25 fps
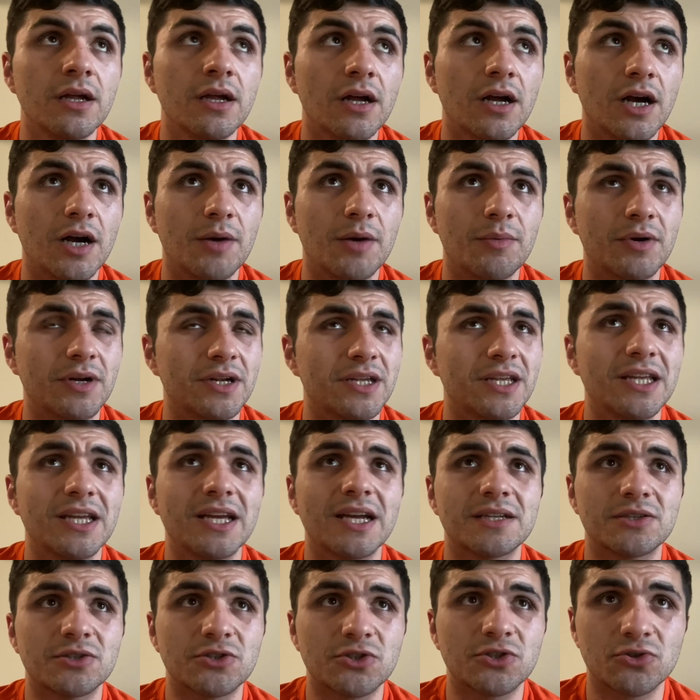But he
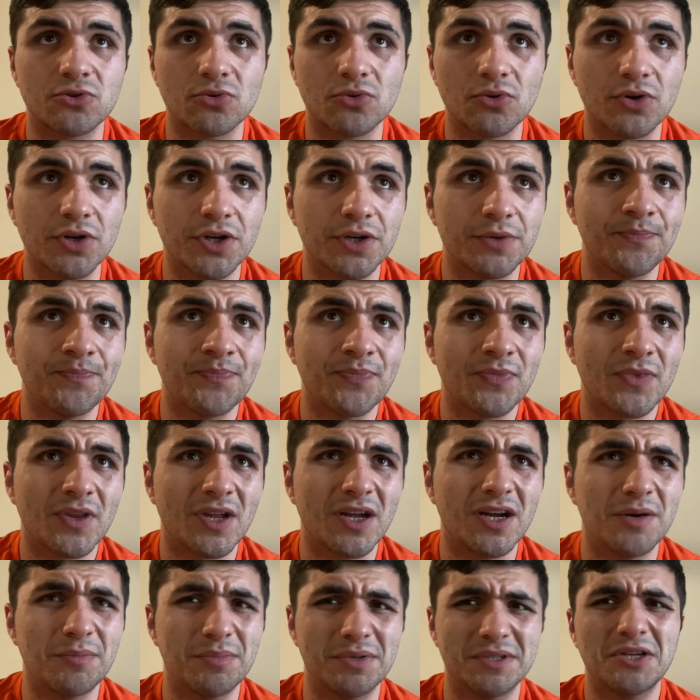got destroyed.
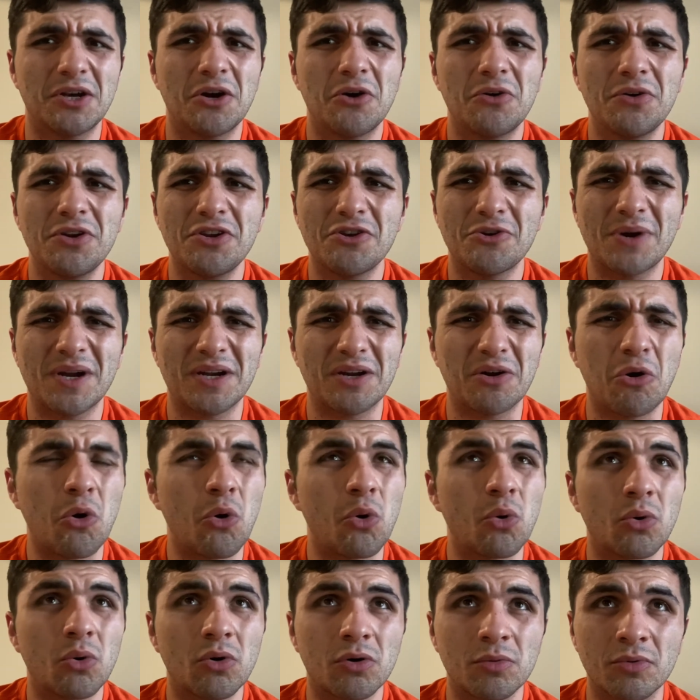Bitonio had a
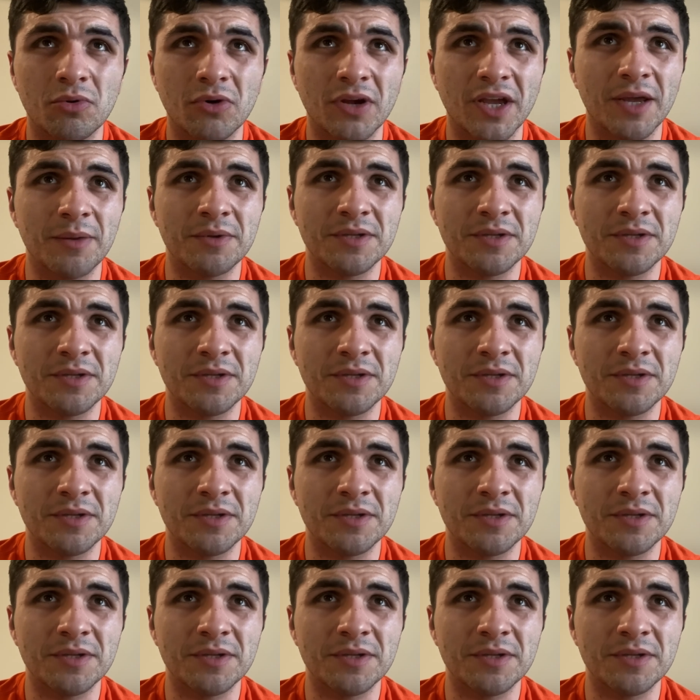horrible game.